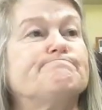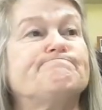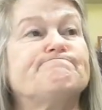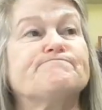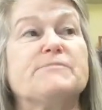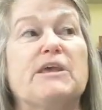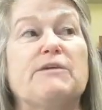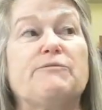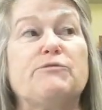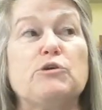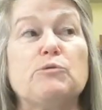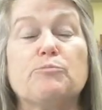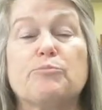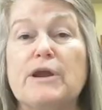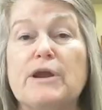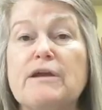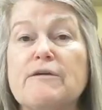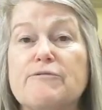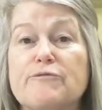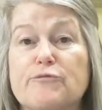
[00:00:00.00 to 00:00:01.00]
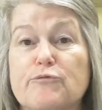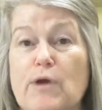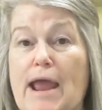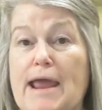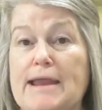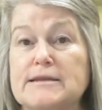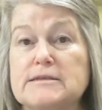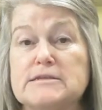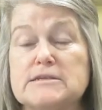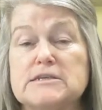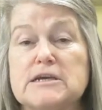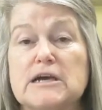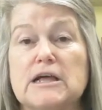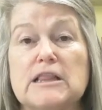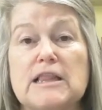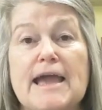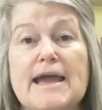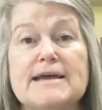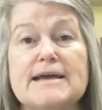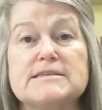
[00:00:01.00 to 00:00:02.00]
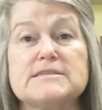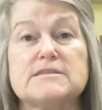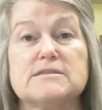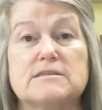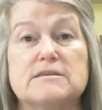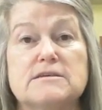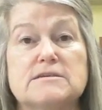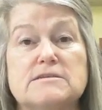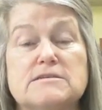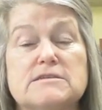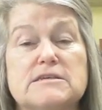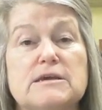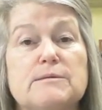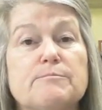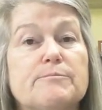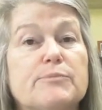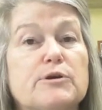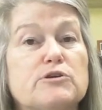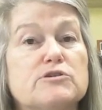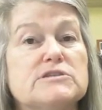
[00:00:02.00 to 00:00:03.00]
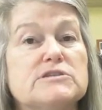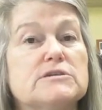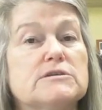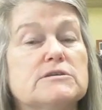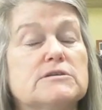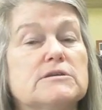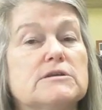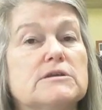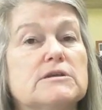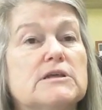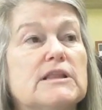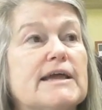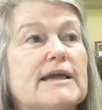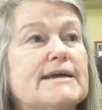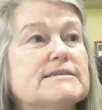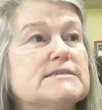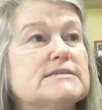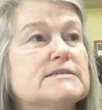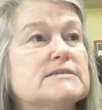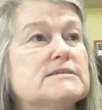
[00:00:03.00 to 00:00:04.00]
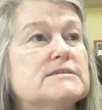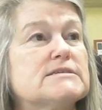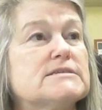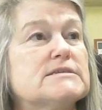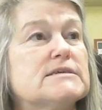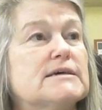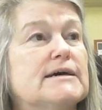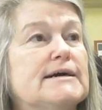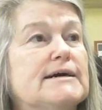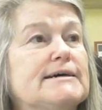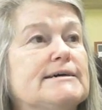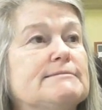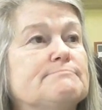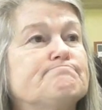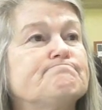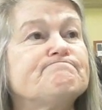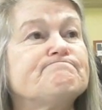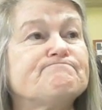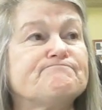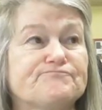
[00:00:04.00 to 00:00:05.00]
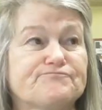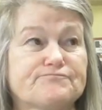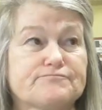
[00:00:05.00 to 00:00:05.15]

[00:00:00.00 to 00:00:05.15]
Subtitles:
If you bring a friend to class, these in-person classes, and